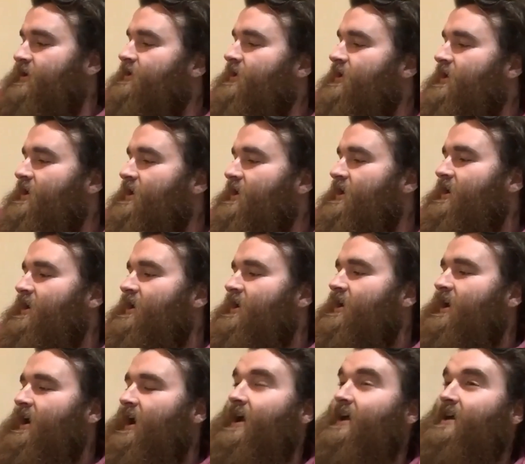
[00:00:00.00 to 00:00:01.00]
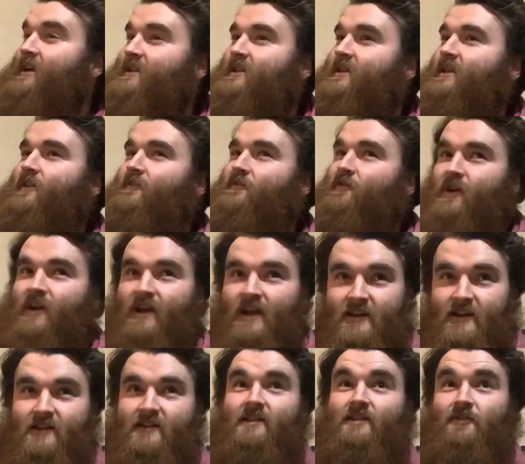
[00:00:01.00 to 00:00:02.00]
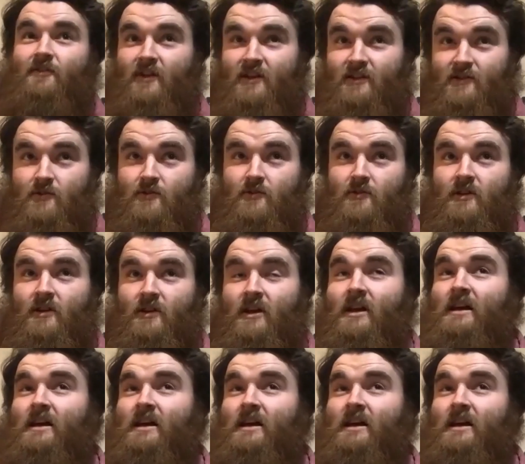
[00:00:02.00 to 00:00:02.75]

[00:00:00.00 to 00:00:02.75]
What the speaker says: And I had never edited a video